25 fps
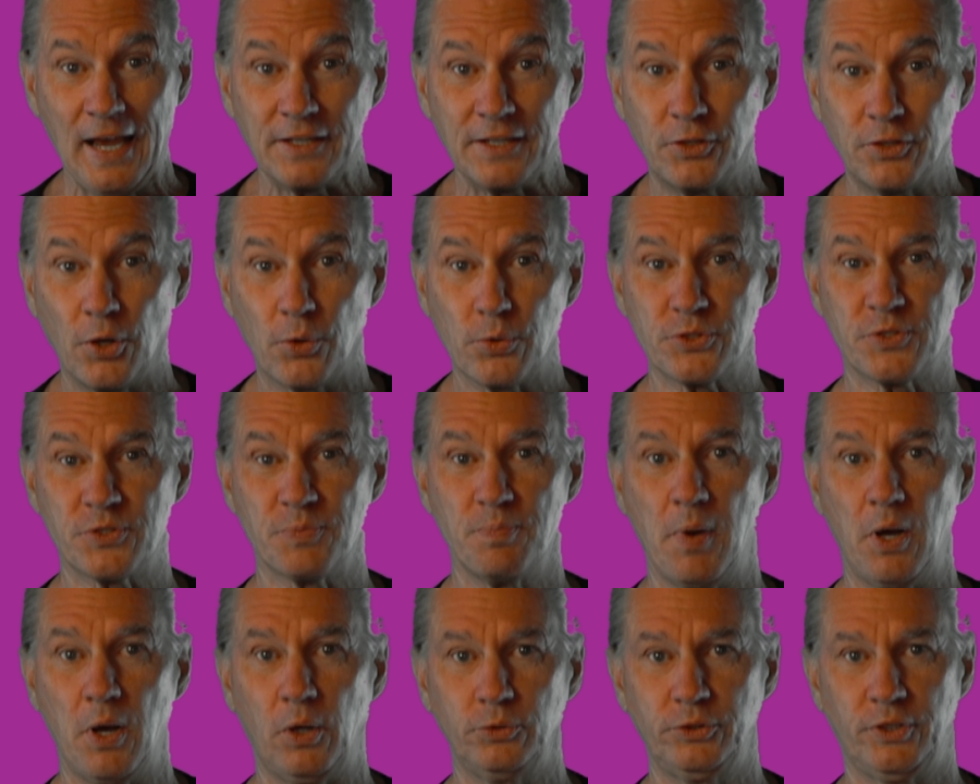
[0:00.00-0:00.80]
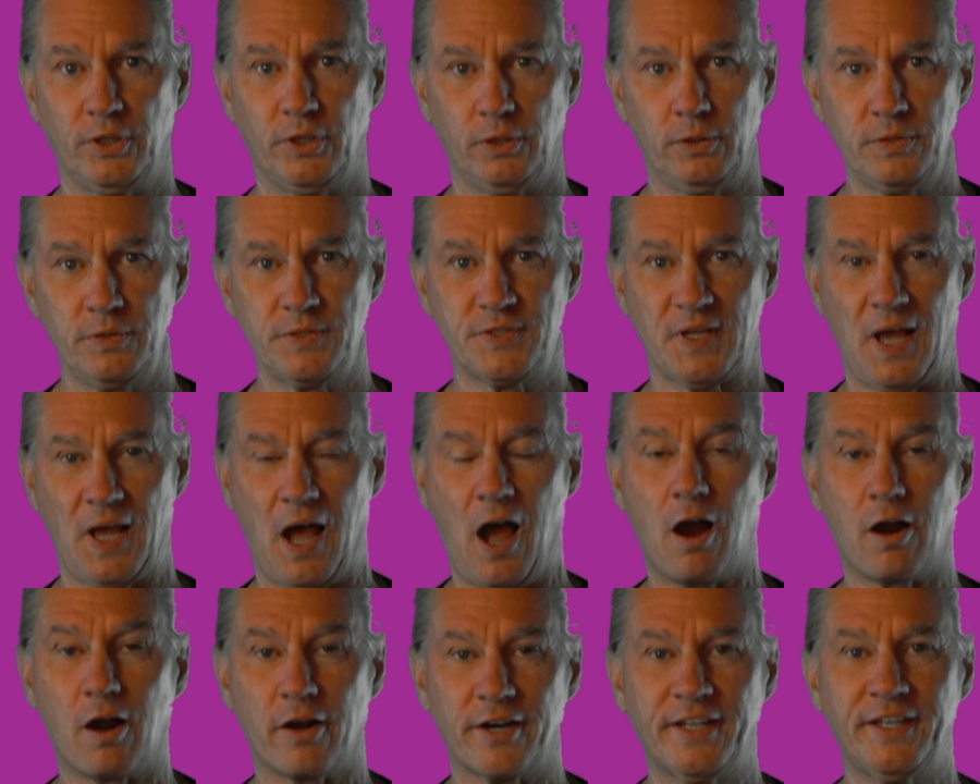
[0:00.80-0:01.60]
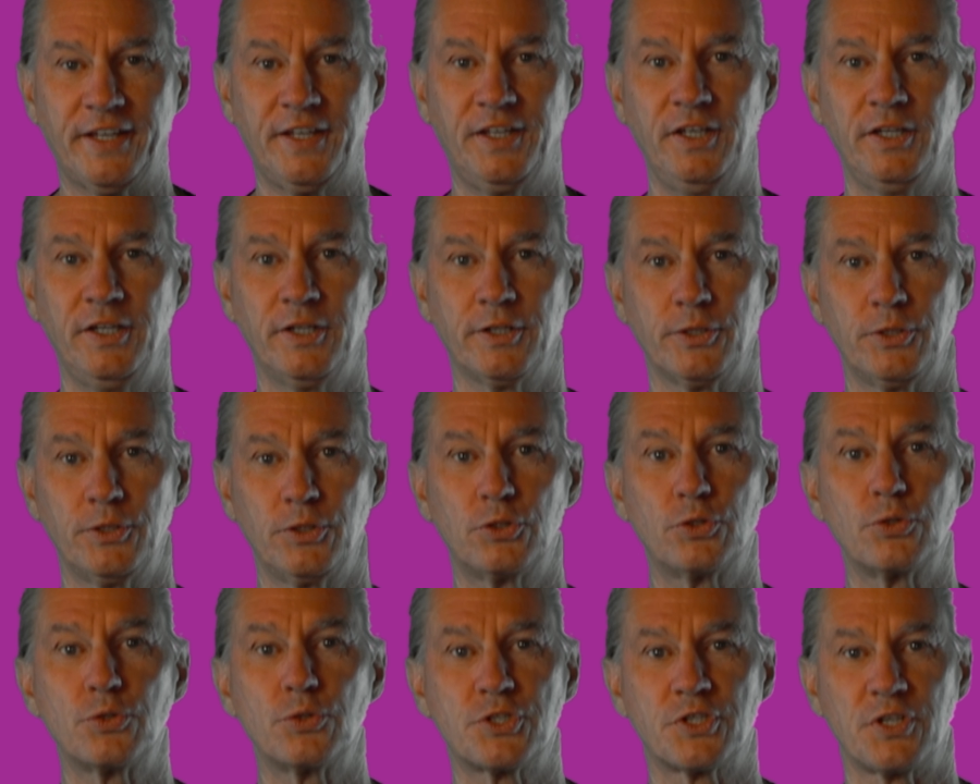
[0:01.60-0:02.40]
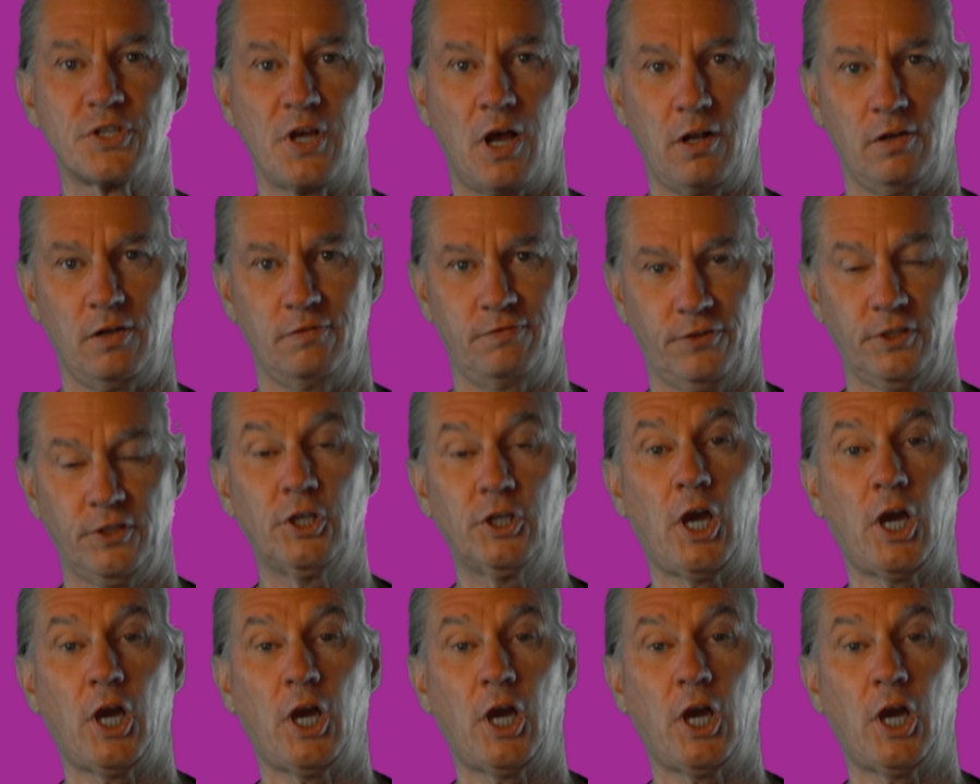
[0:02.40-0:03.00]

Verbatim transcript: Those models are here to solve